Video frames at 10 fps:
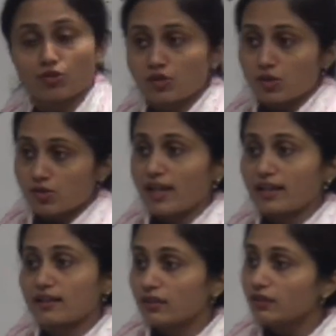just write
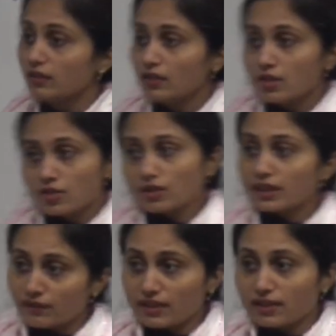straight
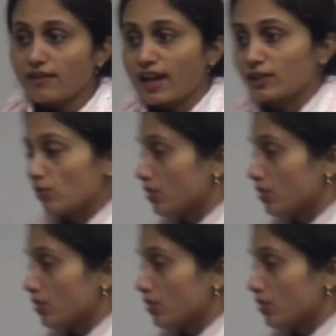away the values.